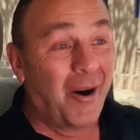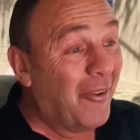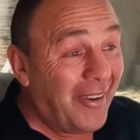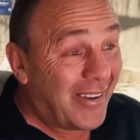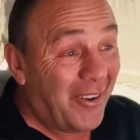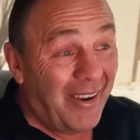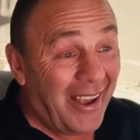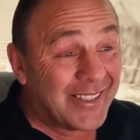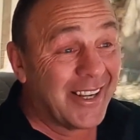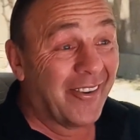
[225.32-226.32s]

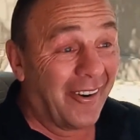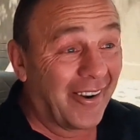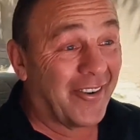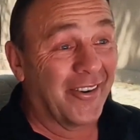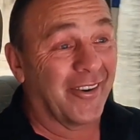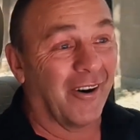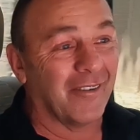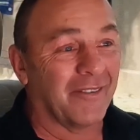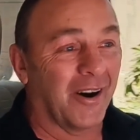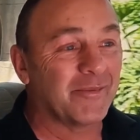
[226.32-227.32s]
actually not a good
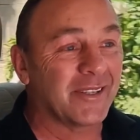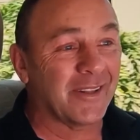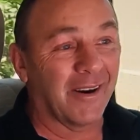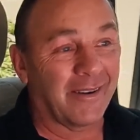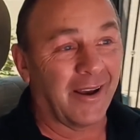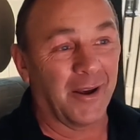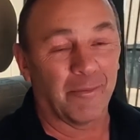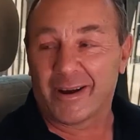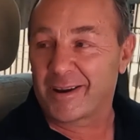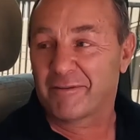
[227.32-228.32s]
golfer. I'm just okay.
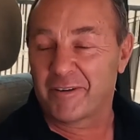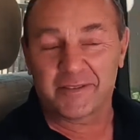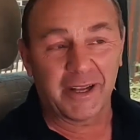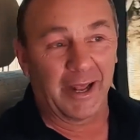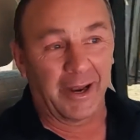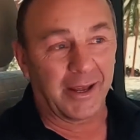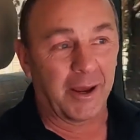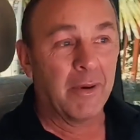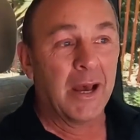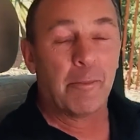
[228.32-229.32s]
I'm like a 15
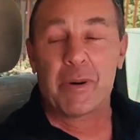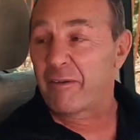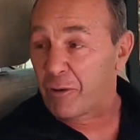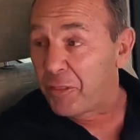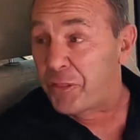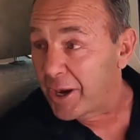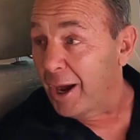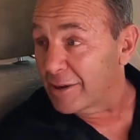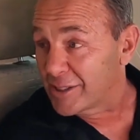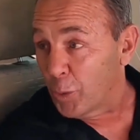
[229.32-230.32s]
handicap. But I've got 3
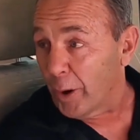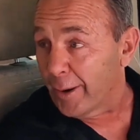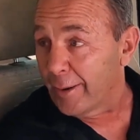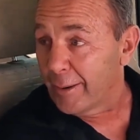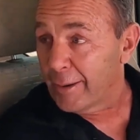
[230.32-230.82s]
holes in 1.